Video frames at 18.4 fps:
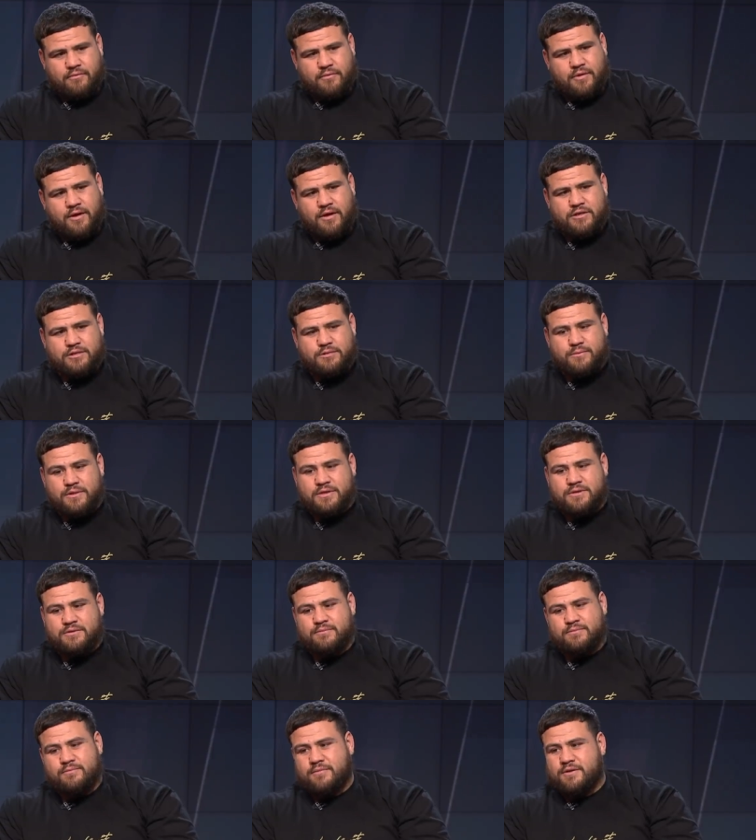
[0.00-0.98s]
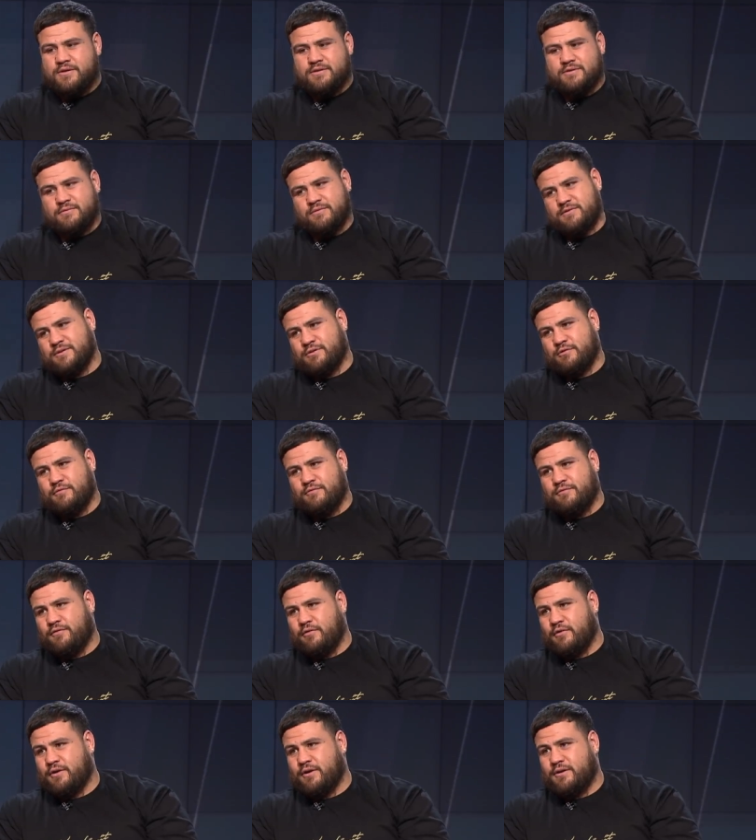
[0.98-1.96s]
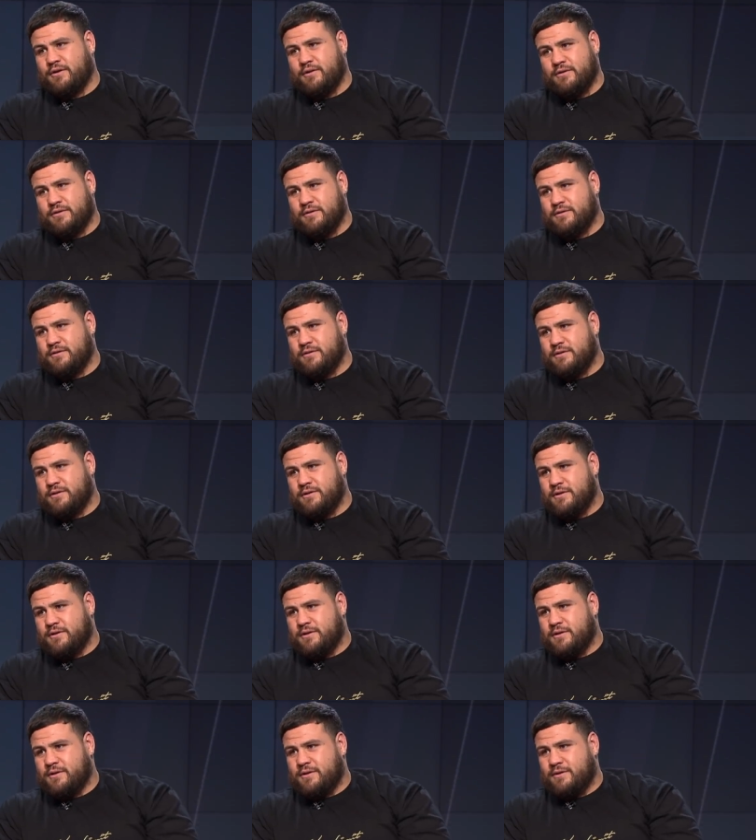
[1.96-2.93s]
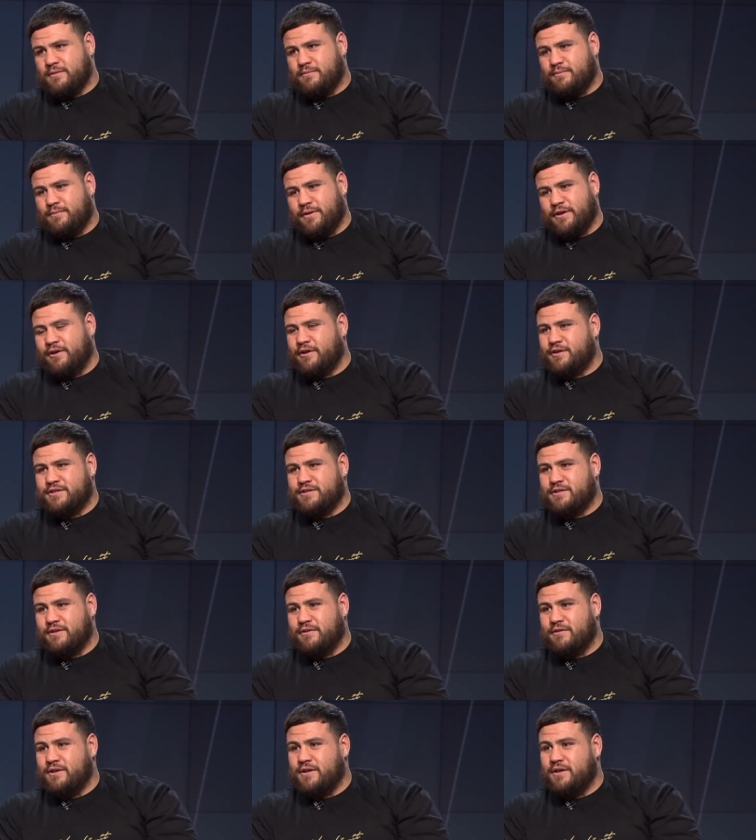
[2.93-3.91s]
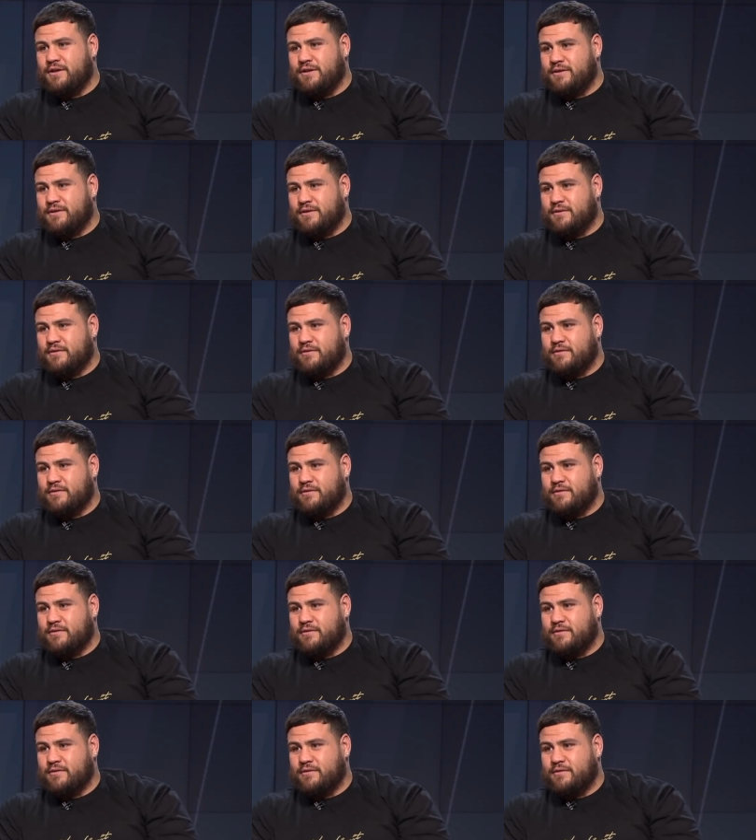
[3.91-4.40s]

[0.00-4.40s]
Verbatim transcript: Arjun, he's he's a, he's a good fighter but I just don't think he's as